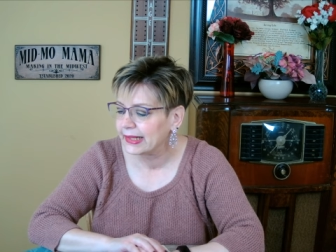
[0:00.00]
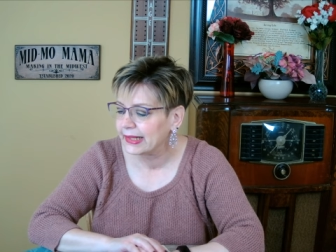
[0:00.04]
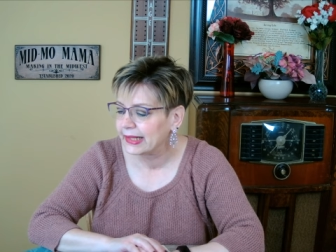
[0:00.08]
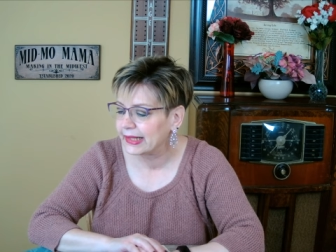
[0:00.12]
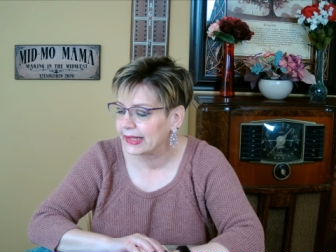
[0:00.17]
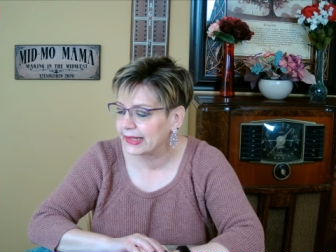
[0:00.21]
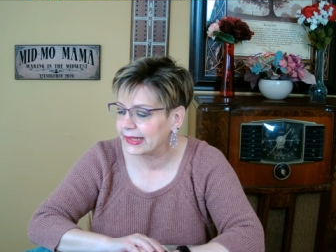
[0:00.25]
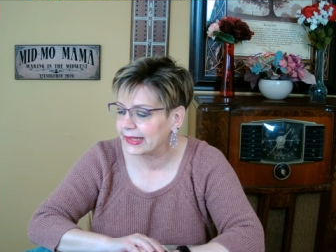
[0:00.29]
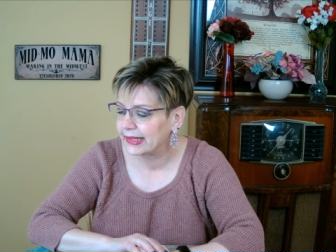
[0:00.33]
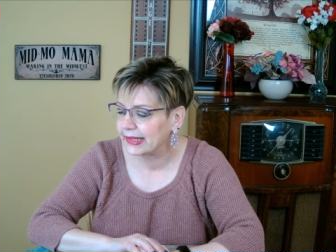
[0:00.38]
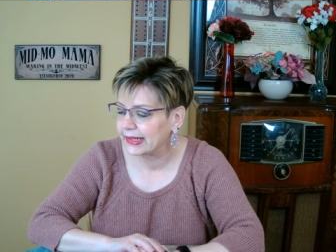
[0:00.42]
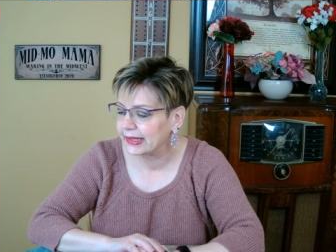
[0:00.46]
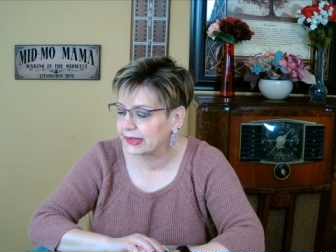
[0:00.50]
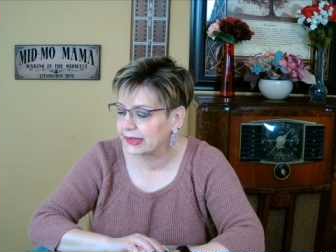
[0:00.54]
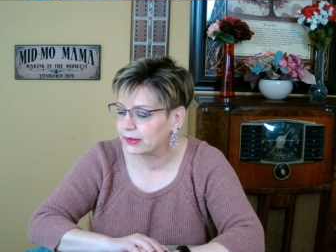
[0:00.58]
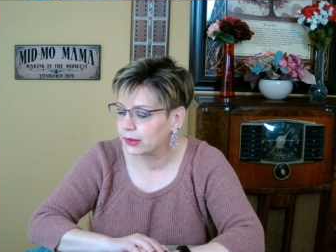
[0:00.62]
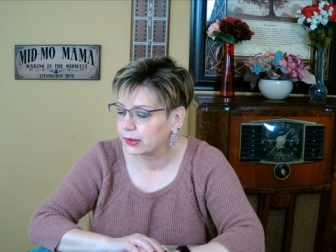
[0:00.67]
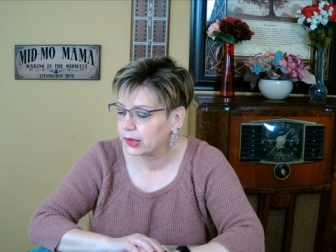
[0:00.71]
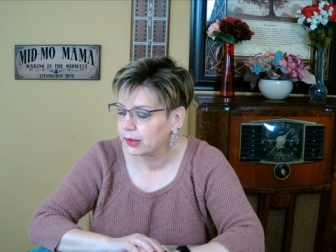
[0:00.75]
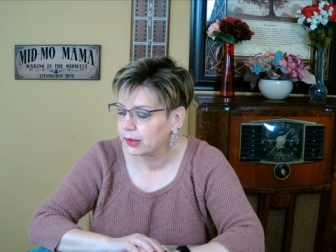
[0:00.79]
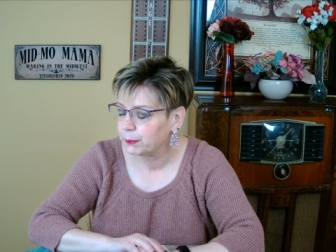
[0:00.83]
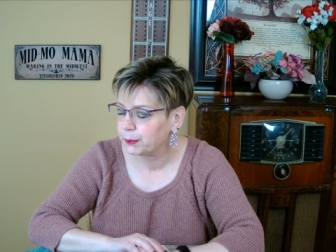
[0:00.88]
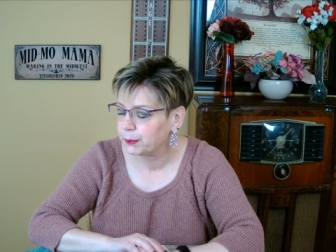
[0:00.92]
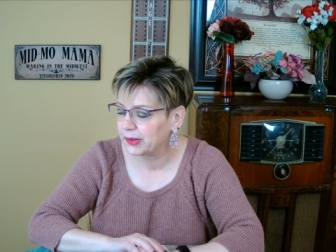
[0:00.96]
and
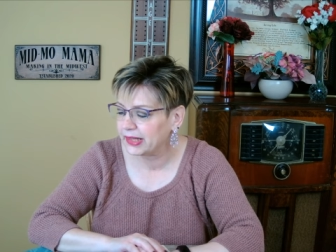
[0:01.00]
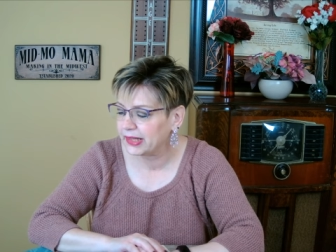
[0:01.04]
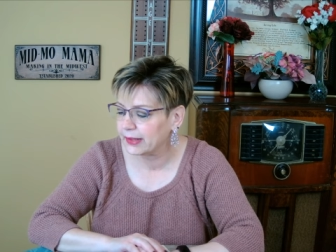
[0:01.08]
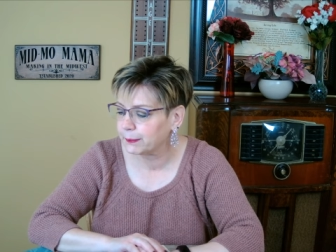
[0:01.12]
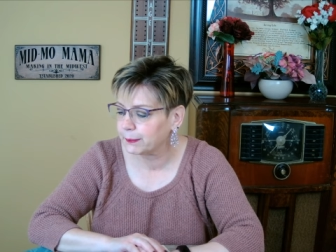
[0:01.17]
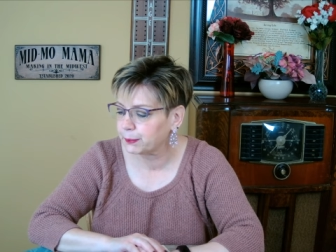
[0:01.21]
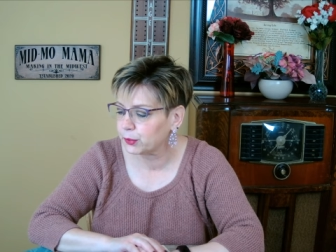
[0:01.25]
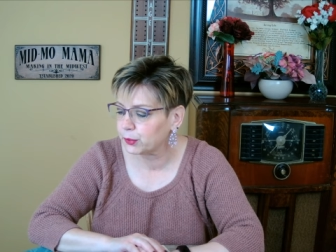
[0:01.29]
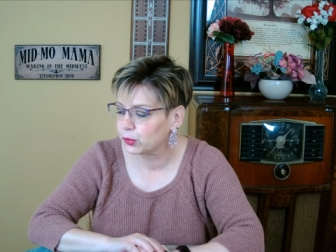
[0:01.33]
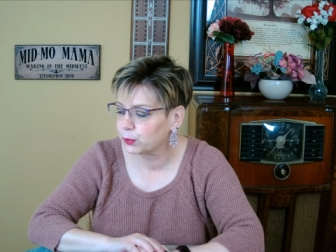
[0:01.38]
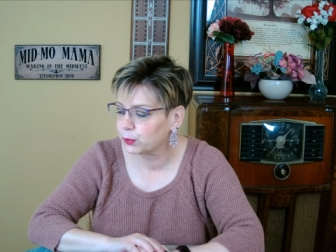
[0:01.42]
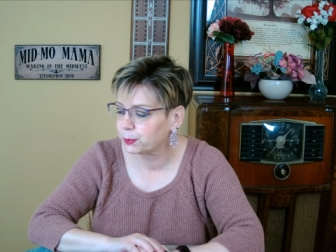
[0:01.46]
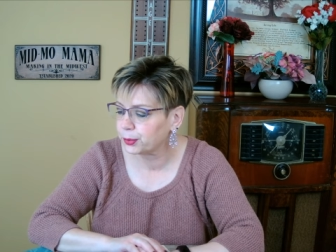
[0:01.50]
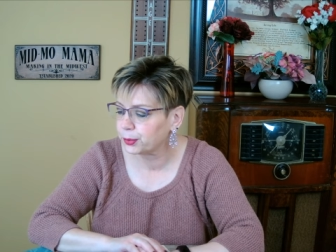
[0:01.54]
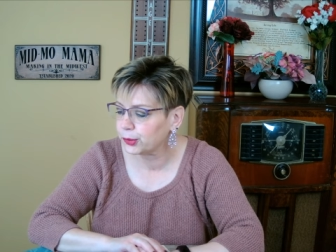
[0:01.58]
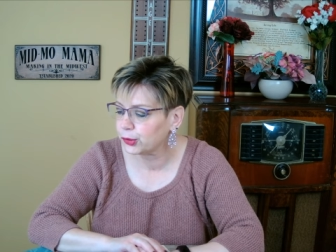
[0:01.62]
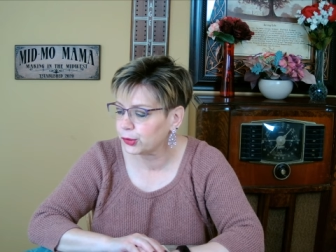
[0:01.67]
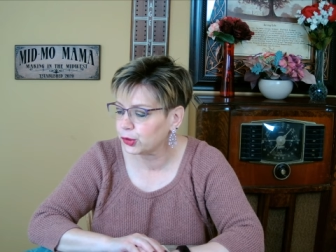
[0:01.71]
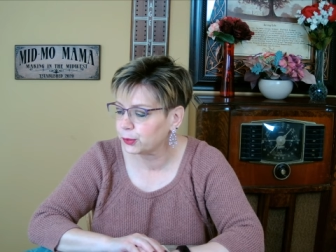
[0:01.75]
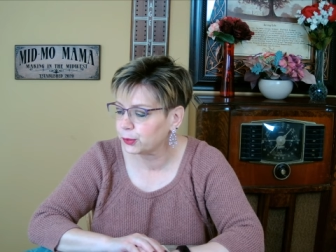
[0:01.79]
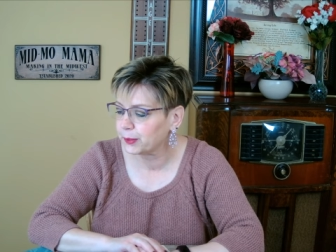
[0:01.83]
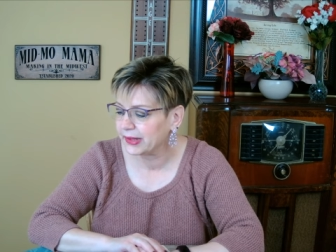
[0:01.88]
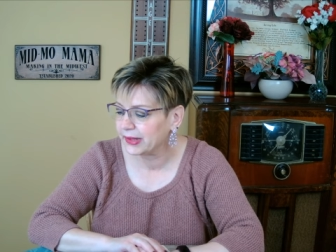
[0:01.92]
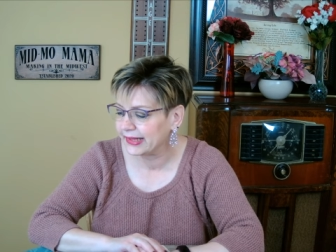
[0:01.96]
bamboo
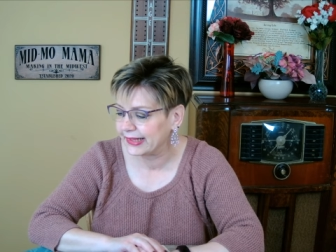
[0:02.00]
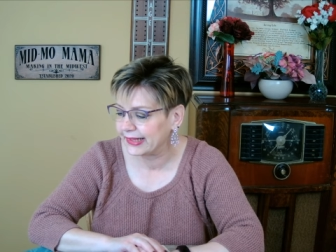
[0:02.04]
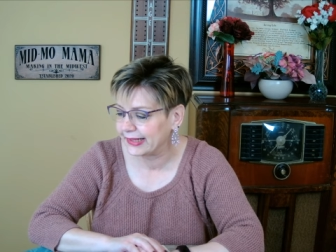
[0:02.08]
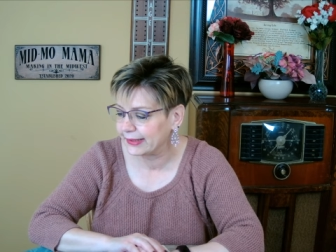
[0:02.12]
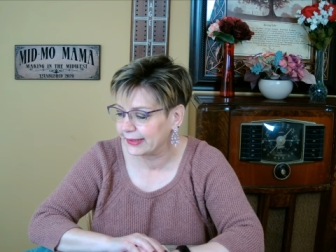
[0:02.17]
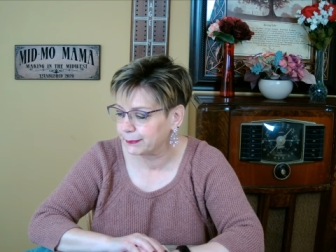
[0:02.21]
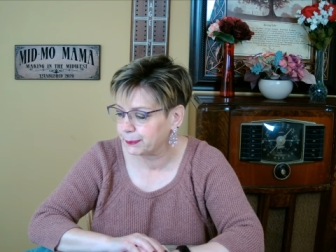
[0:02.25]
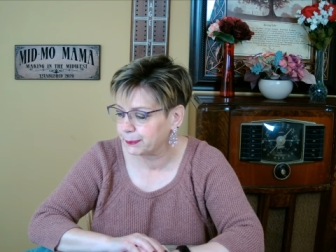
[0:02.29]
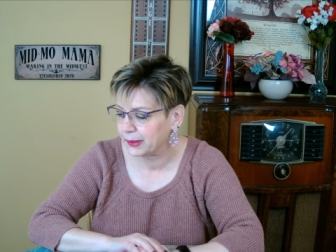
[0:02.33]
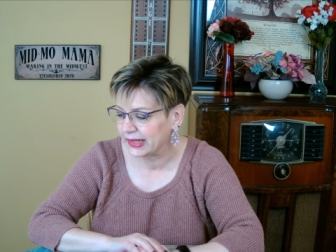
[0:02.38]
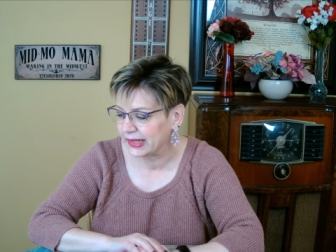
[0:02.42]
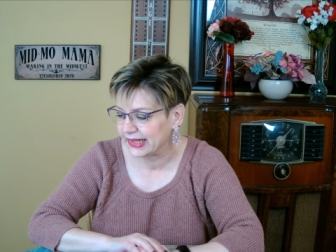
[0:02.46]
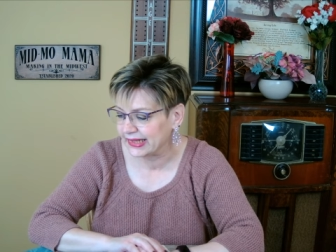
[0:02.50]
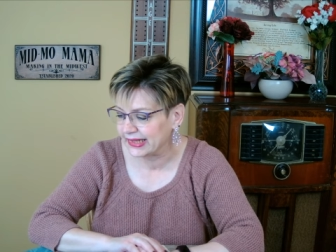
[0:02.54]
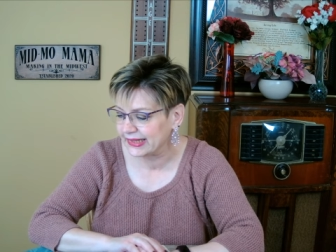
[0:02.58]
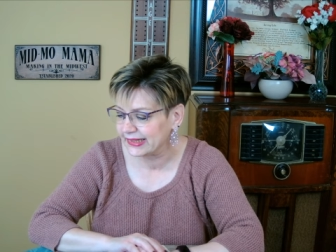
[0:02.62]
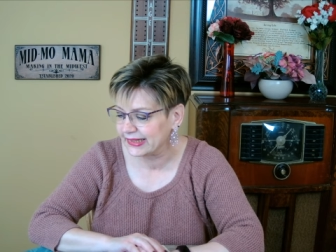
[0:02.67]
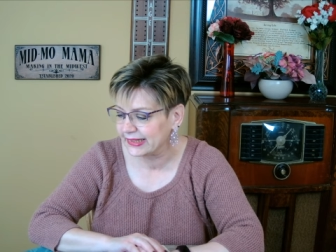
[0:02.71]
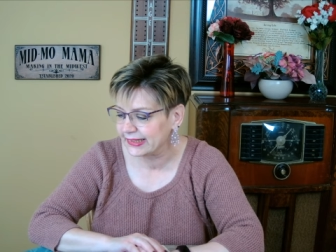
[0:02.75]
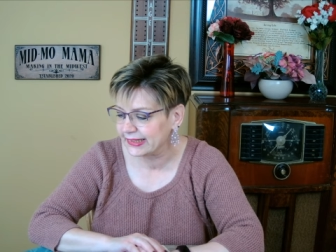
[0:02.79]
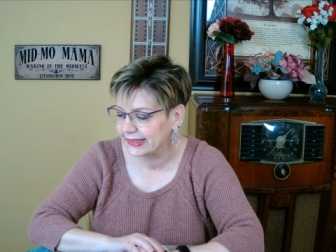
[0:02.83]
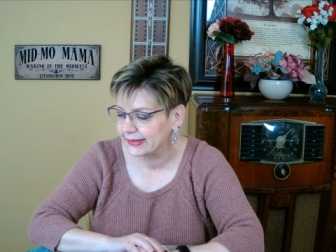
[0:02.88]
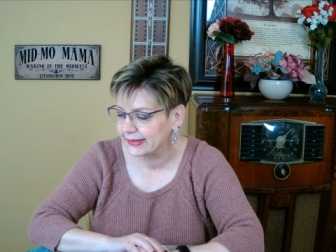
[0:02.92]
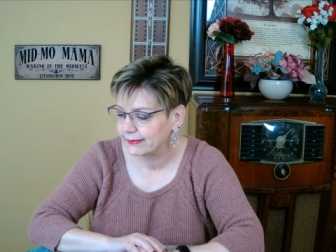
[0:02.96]
bloom hand
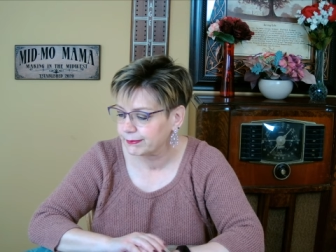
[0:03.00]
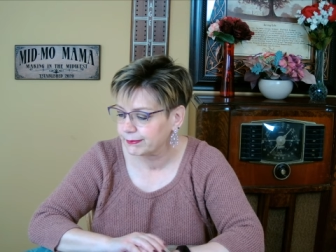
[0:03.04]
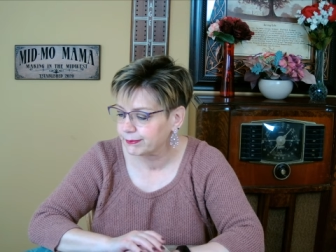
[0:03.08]
paints.